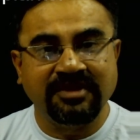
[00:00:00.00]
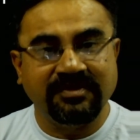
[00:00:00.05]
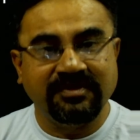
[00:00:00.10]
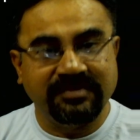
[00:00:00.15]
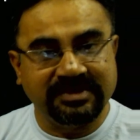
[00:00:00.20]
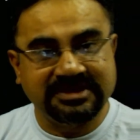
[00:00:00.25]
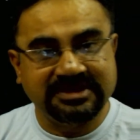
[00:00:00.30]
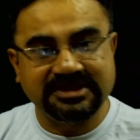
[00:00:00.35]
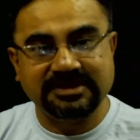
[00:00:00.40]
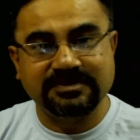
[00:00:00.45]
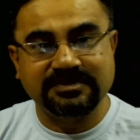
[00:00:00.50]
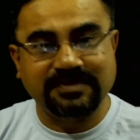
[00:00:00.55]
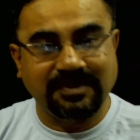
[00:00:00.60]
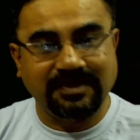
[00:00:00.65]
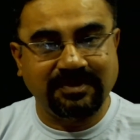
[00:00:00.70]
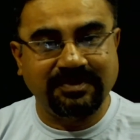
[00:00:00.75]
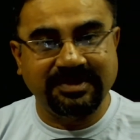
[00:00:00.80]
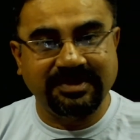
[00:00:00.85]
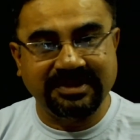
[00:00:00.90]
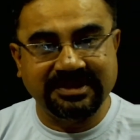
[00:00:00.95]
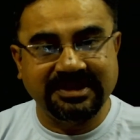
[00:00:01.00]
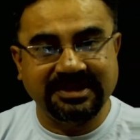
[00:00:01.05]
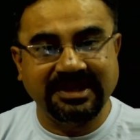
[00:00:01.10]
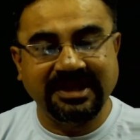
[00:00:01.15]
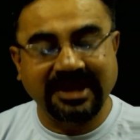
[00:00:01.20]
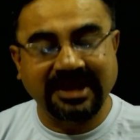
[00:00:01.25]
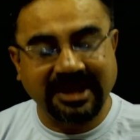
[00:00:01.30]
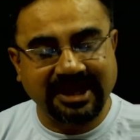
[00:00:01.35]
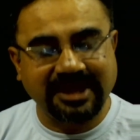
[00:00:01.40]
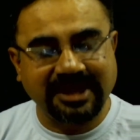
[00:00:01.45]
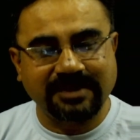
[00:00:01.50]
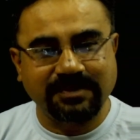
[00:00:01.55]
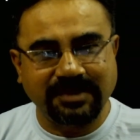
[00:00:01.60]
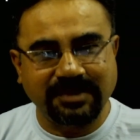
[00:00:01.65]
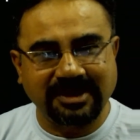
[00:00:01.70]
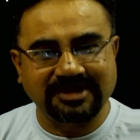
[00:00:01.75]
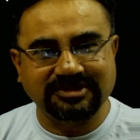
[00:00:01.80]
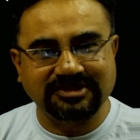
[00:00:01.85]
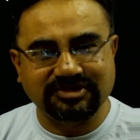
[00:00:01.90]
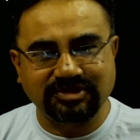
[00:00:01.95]
which is found in the higher
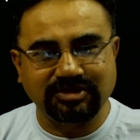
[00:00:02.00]
plants